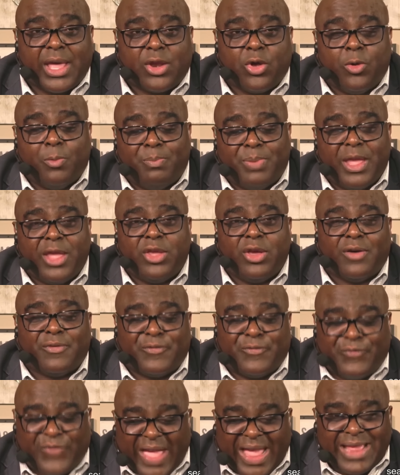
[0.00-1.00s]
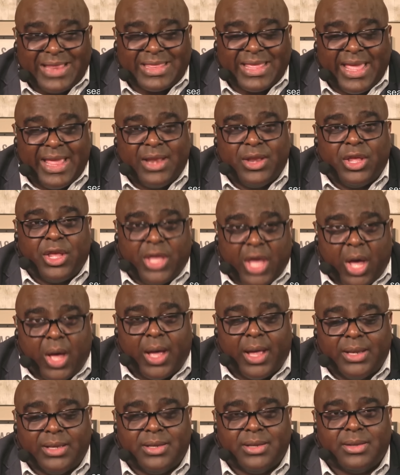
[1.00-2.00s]
to obey your faith in
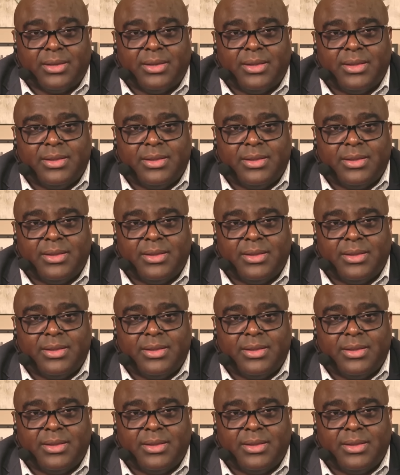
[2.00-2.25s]
God.